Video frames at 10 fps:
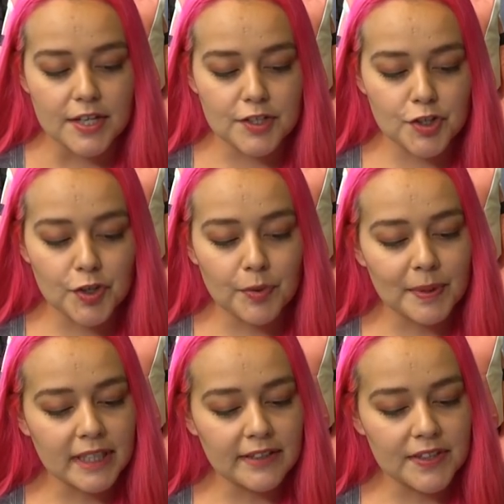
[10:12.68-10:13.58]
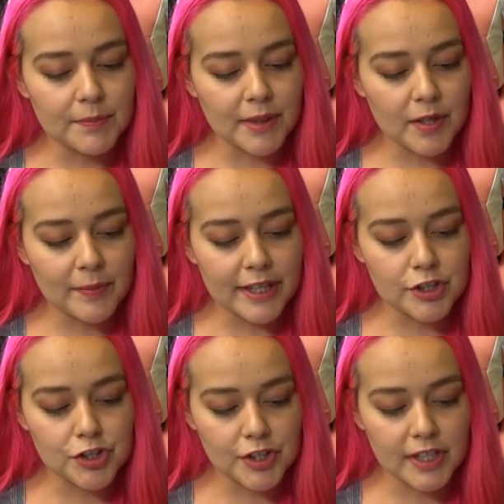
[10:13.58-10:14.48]
do you believe that male
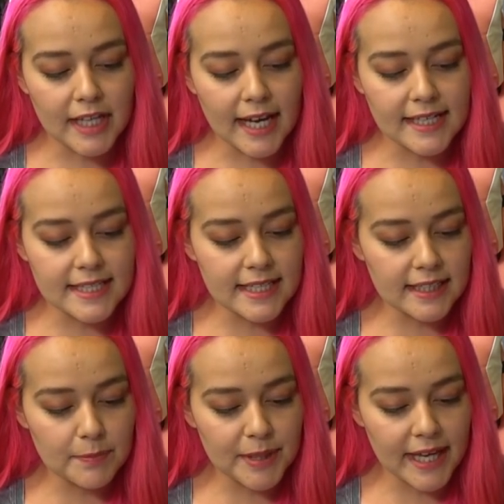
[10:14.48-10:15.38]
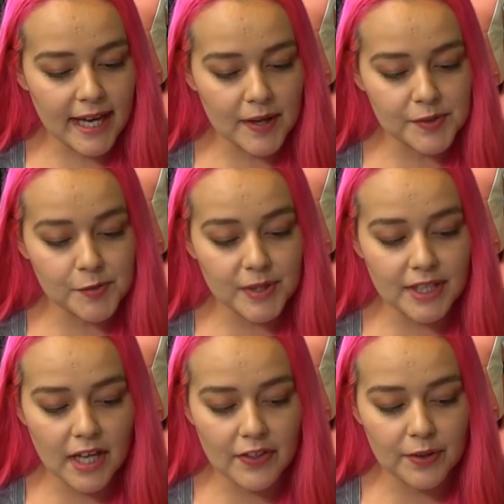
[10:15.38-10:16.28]
mice should ideally be housed
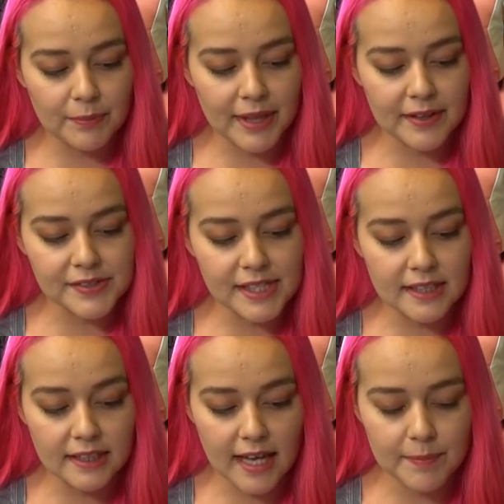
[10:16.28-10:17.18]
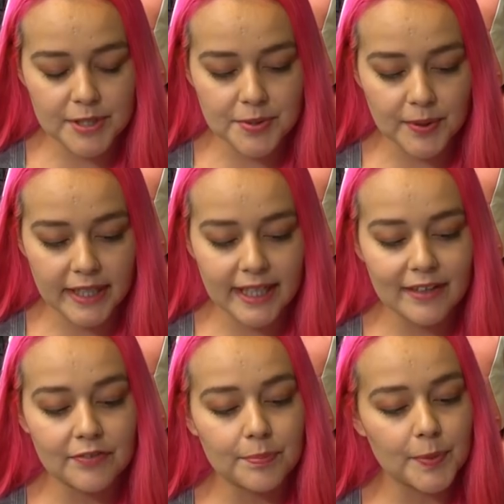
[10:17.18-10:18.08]
with other males in the laboratory
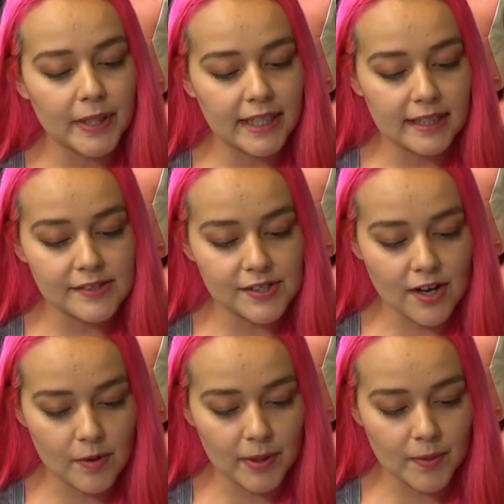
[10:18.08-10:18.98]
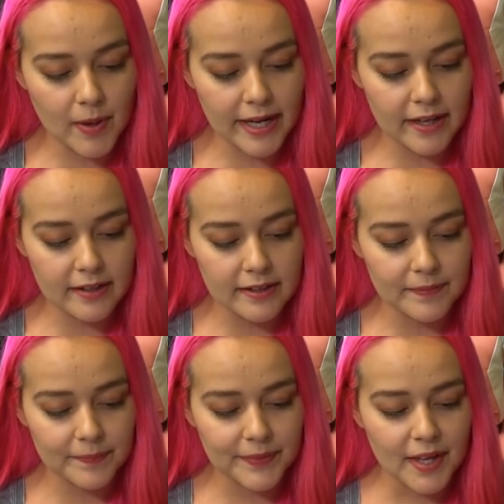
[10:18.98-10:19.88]
if breeding is not required?
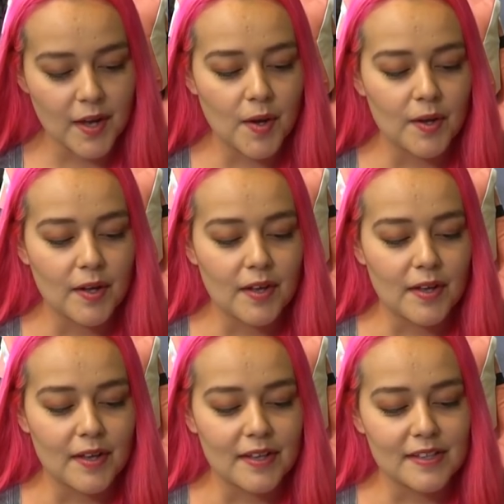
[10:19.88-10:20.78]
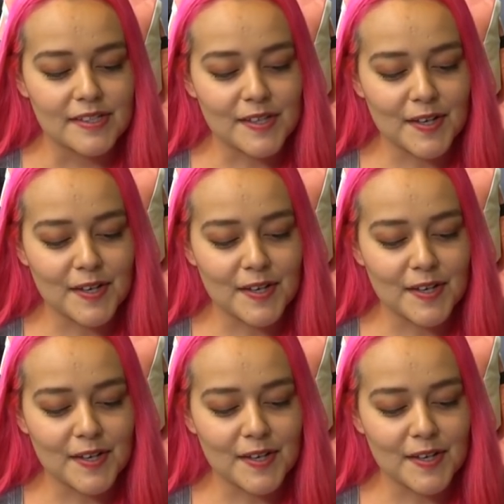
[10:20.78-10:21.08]
So